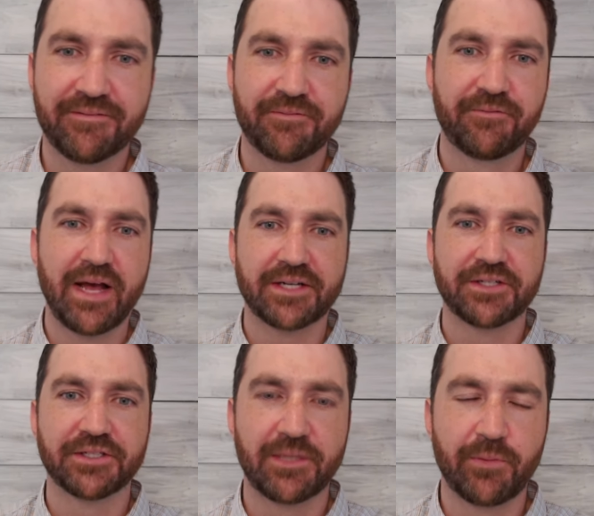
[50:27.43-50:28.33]

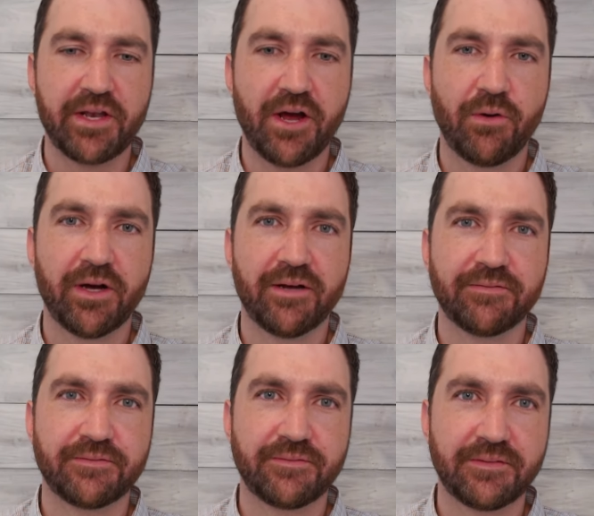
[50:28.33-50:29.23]
vectors that we know of
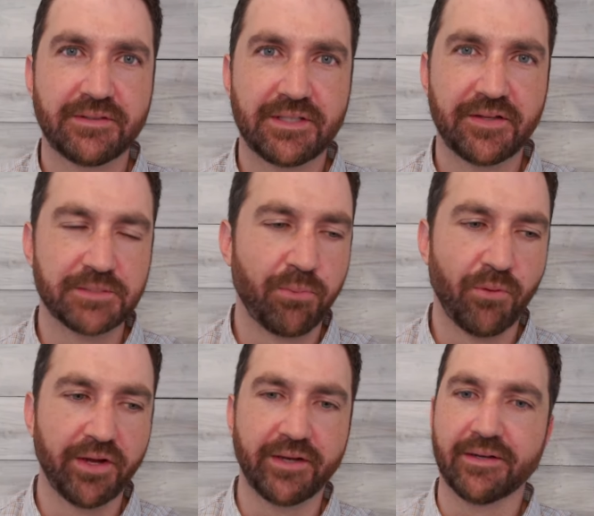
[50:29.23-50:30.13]
to this point,